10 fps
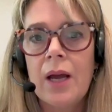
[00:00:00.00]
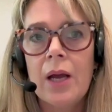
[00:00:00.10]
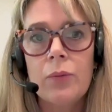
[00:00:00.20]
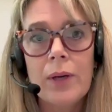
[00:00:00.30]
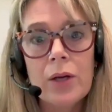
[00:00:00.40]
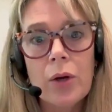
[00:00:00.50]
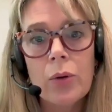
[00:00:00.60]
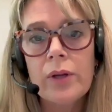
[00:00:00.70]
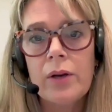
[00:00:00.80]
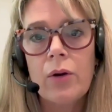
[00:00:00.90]
And we know
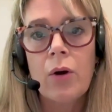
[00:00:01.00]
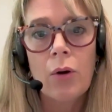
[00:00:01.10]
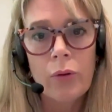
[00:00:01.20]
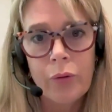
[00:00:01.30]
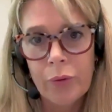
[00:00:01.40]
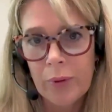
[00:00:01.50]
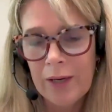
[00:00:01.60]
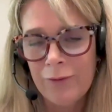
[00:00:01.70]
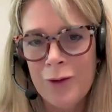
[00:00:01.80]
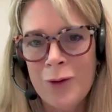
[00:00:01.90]
that all three
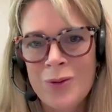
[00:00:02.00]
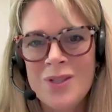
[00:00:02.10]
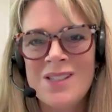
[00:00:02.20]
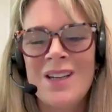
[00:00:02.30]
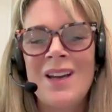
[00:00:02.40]
of those